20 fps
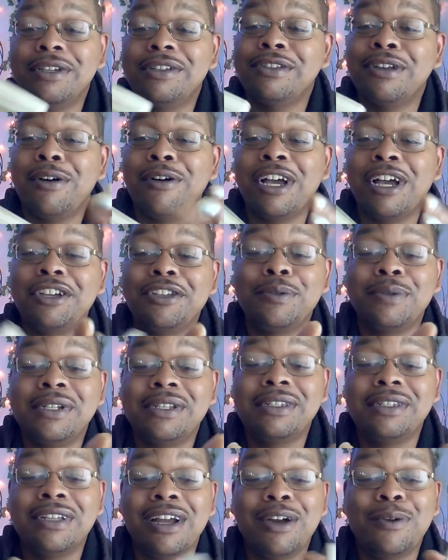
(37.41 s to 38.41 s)
So I actually want to
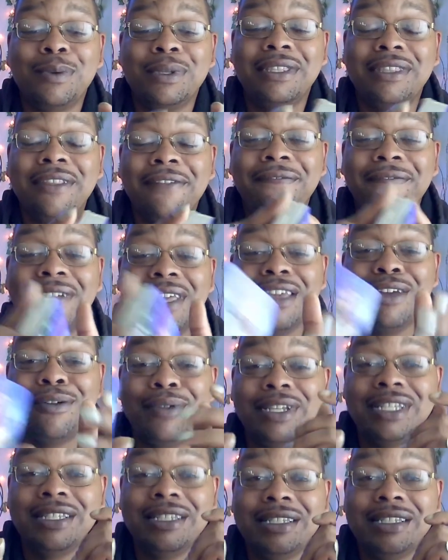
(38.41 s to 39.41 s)
start with the
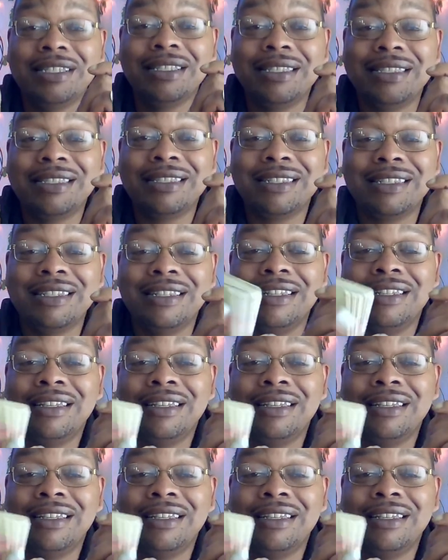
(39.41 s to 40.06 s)
fairies,